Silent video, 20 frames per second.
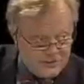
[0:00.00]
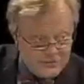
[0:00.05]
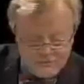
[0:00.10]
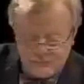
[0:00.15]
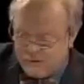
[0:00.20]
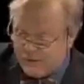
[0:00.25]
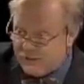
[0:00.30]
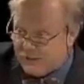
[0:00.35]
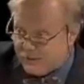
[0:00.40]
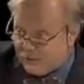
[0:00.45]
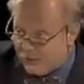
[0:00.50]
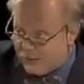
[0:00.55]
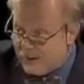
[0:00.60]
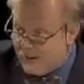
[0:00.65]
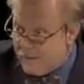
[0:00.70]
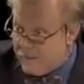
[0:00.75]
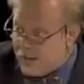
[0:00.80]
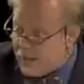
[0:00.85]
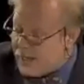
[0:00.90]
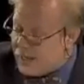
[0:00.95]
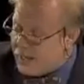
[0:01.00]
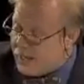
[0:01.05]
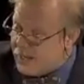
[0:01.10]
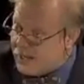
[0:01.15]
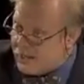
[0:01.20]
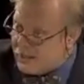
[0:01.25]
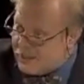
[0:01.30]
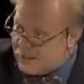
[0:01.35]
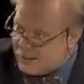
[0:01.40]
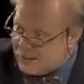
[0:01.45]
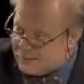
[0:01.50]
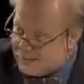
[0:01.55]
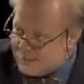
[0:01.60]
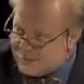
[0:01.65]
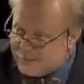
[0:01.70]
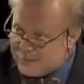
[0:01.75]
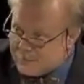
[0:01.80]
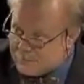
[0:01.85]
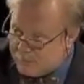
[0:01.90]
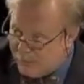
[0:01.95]
Very good.
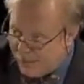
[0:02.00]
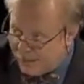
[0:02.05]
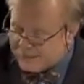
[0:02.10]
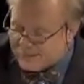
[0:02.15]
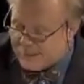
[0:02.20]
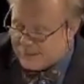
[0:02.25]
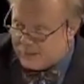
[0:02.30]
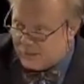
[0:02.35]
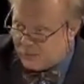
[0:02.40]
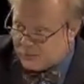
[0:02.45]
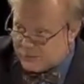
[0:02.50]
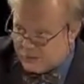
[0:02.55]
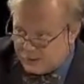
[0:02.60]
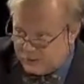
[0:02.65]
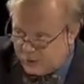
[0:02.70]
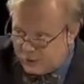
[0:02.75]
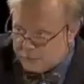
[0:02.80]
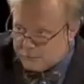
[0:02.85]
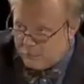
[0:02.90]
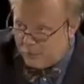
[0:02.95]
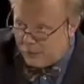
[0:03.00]
Since these passing notes are not